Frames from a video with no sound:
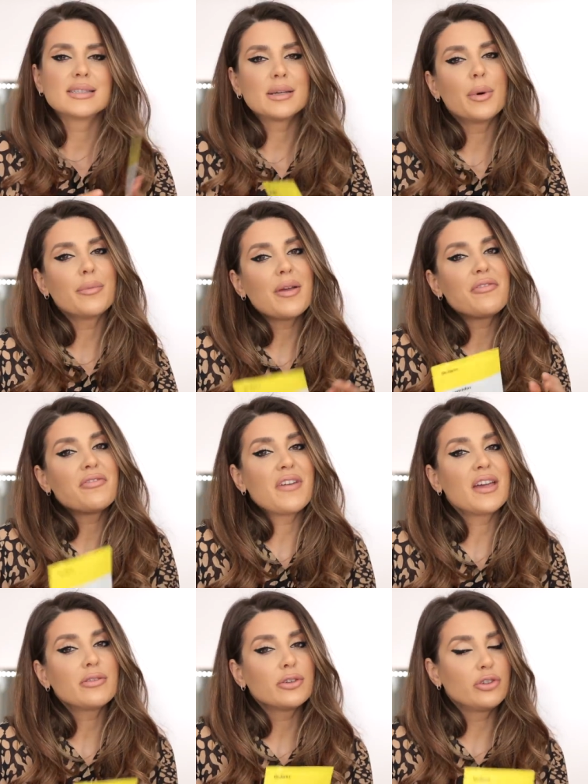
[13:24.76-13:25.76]
Some of my
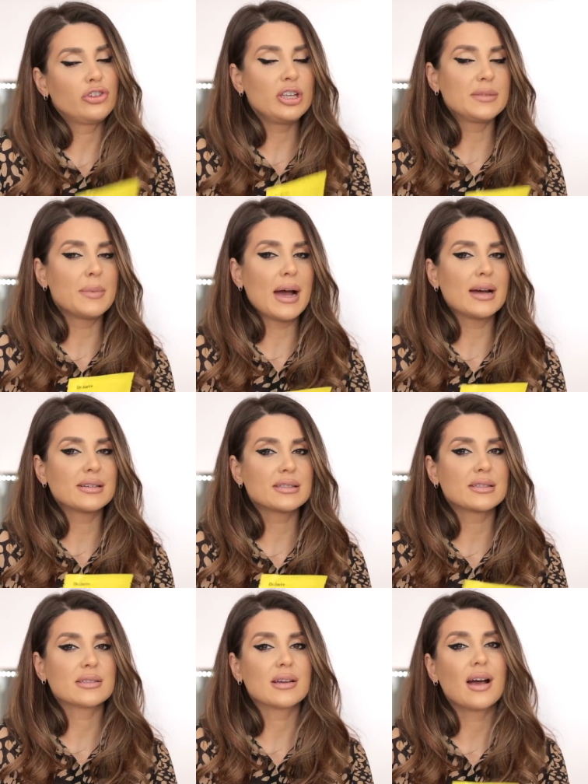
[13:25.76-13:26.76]
favorite sheet
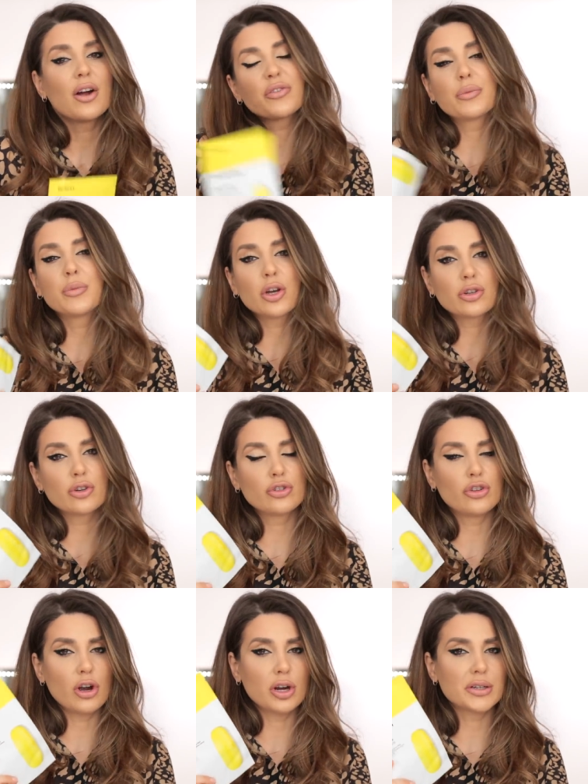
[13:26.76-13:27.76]
masks are from Doctor
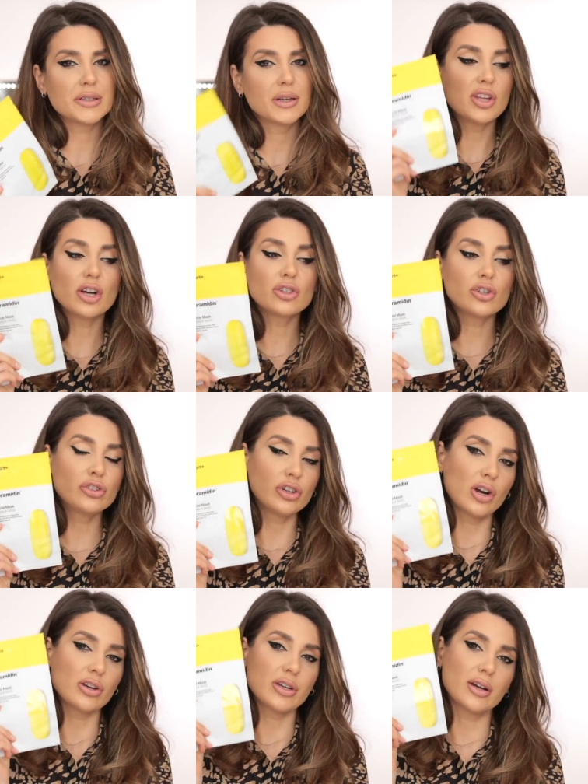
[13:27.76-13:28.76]
Jart. Doctor
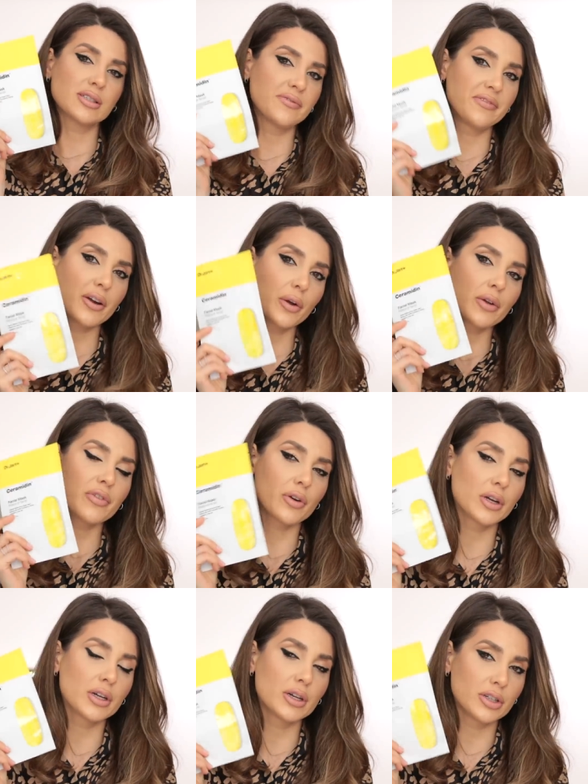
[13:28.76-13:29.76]
Jart has very,
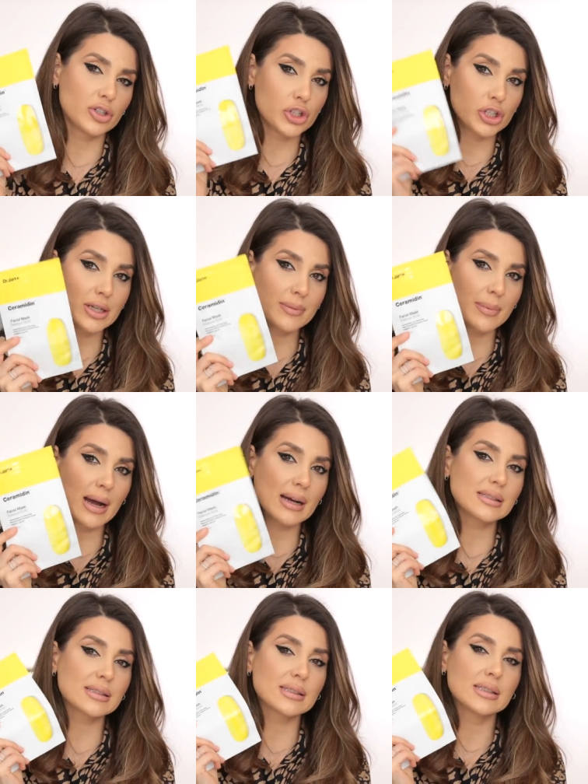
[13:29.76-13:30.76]
very good sheet
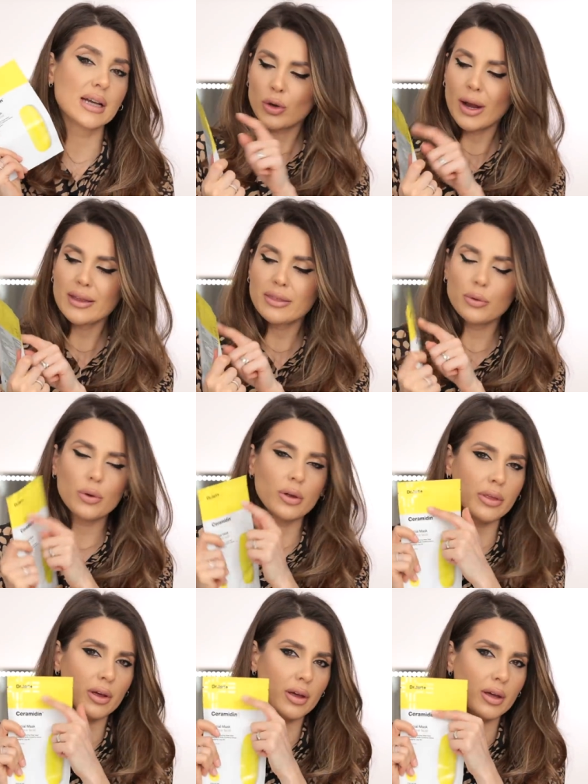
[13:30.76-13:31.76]
masks. Try the,
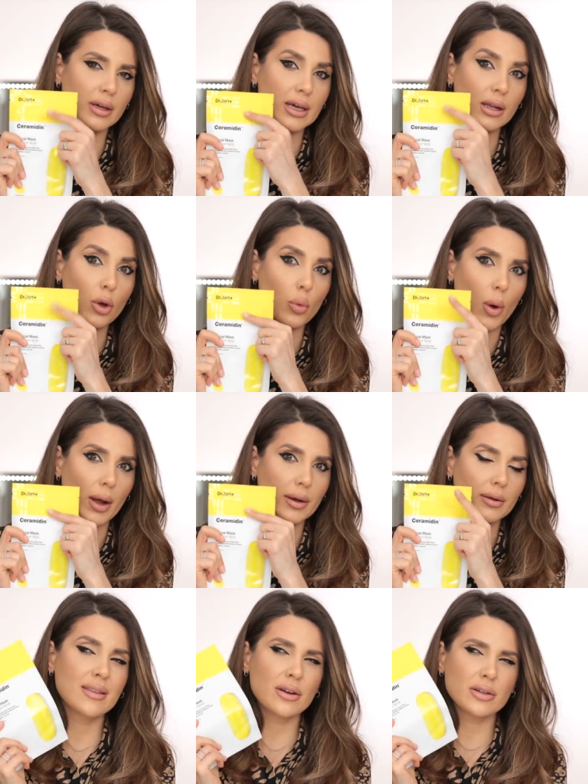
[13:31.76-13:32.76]
the yellow
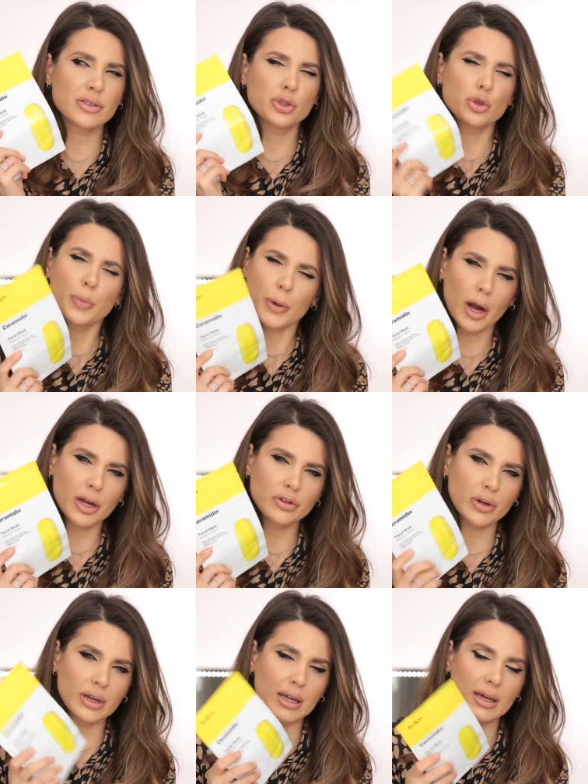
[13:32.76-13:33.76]
one. They're super
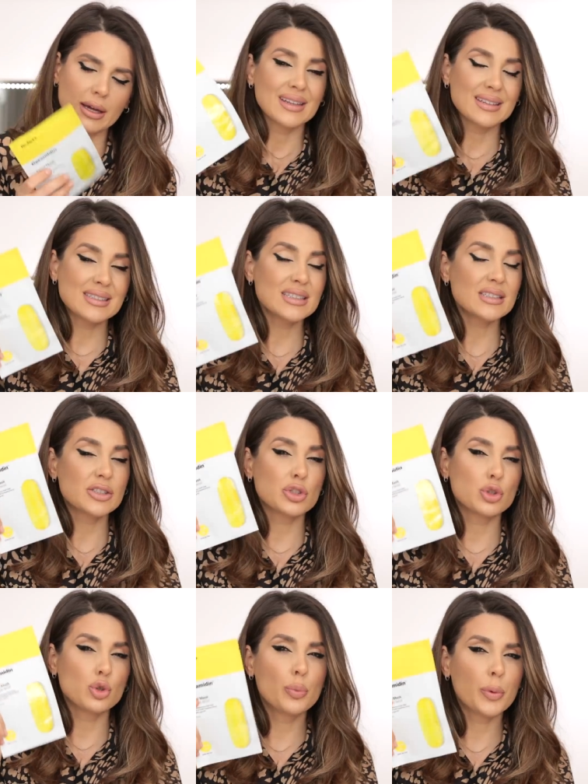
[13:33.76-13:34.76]
hydrating. This is
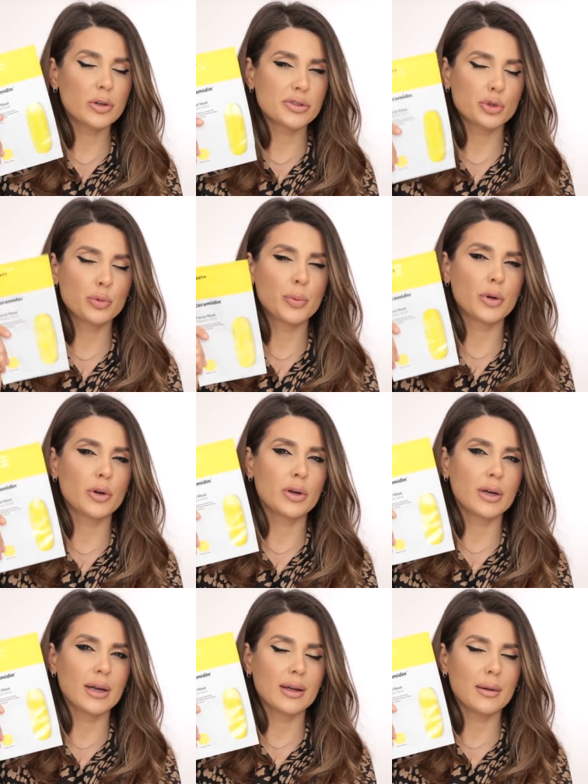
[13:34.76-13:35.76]
super,
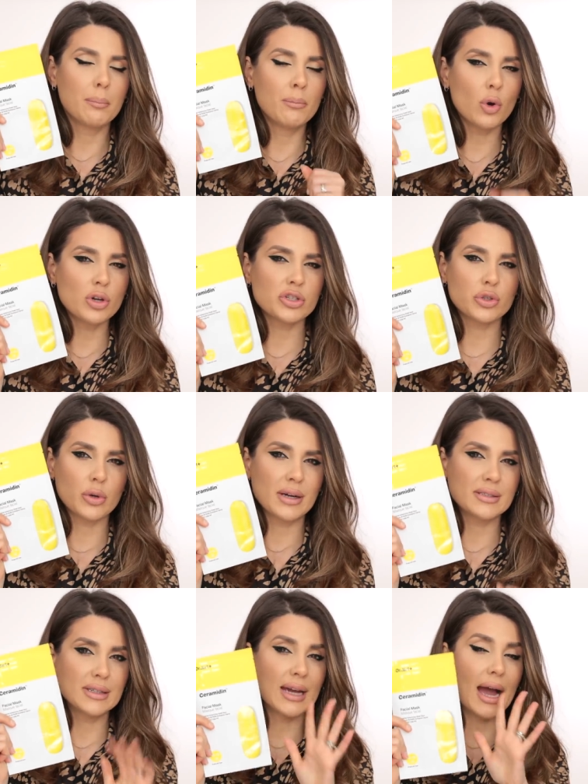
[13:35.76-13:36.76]
super
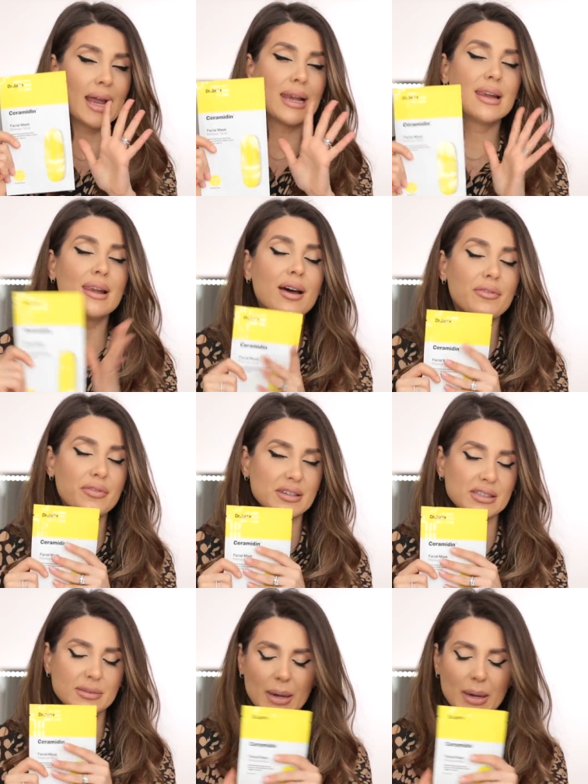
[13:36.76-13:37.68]
moisturizing. I love this